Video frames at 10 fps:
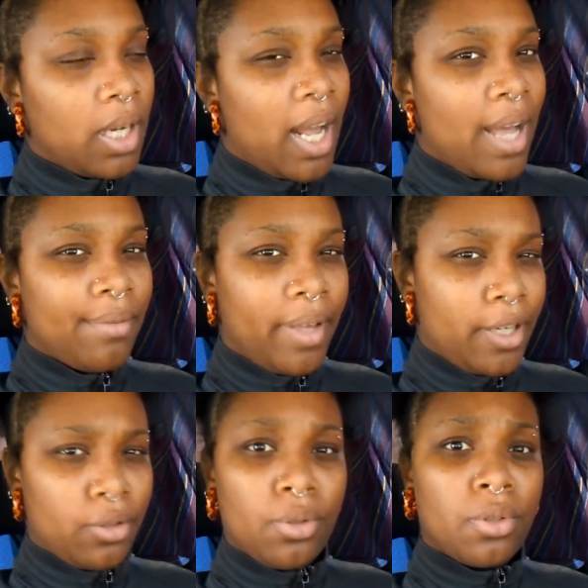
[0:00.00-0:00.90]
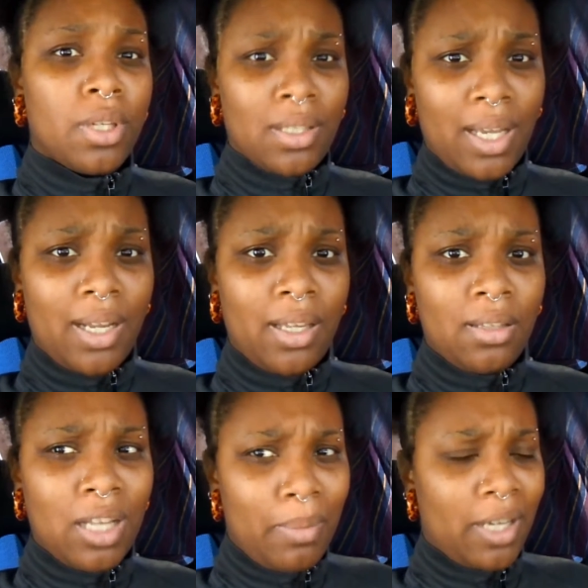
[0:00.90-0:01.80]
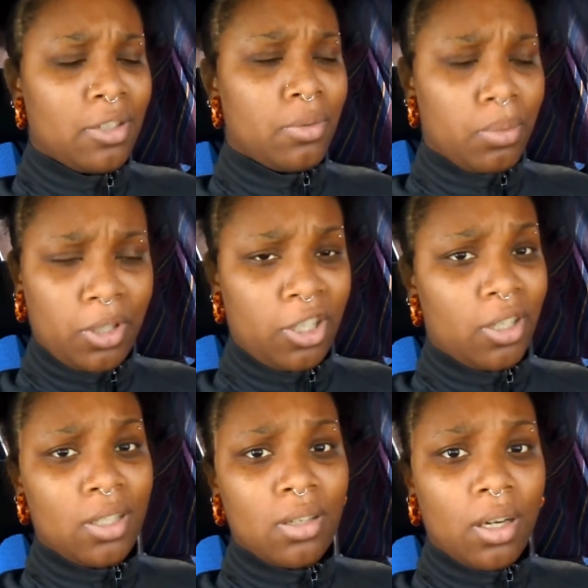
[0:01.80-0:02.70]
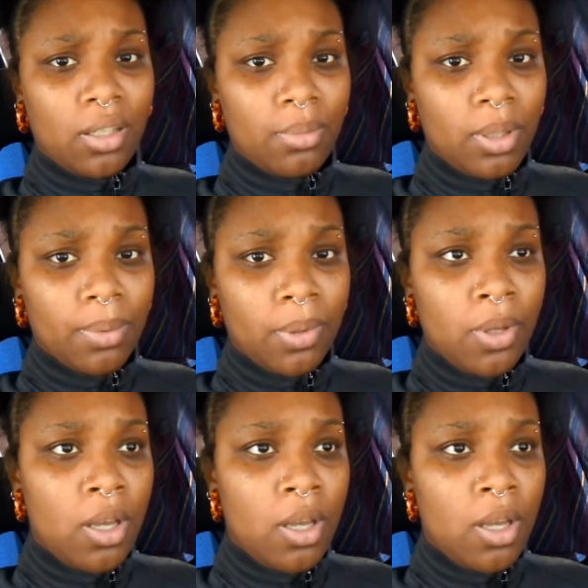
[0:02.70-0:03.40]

have social anxiety. I'm actually really good at talking to people.